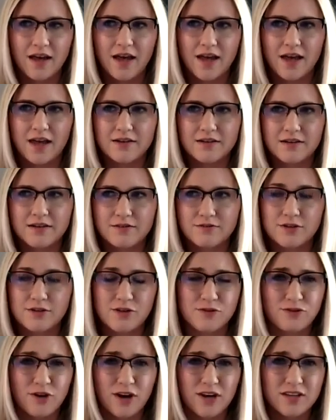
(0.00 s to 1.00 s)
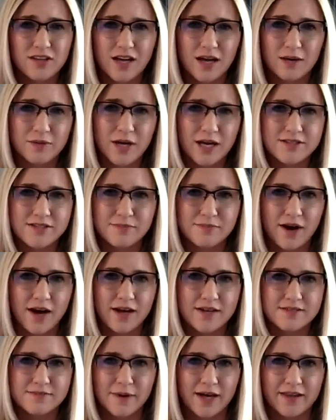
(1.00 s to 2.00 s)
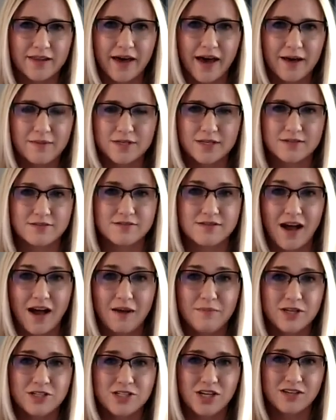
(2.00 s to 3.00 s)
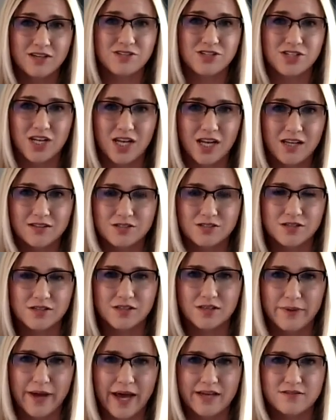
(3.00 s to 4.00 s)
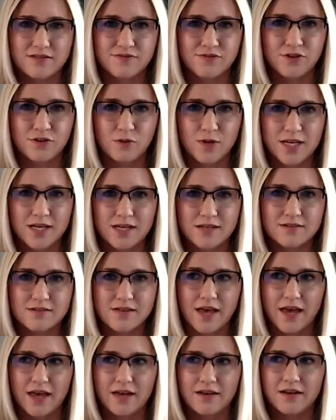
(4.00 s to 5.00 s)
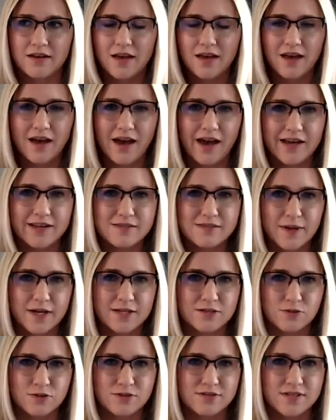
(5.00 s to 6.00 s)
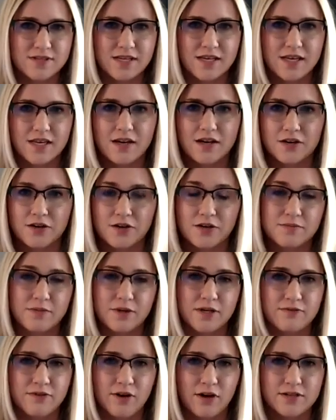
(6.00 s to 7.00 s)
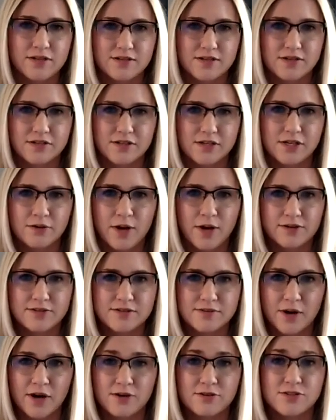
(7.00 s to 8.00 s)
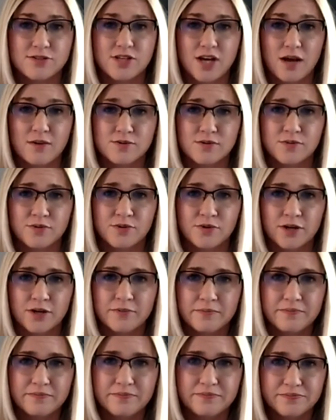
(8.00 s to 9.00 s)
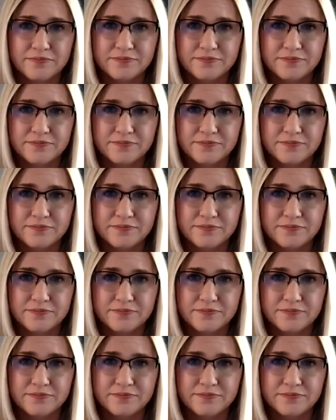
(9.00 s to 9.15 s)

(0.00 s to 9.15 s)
And, you know, frankly, I'm not surprised by that because not much has changed in the past few weeks. And I expect we'll see a good bit of volatility around tomorrow's jobs report.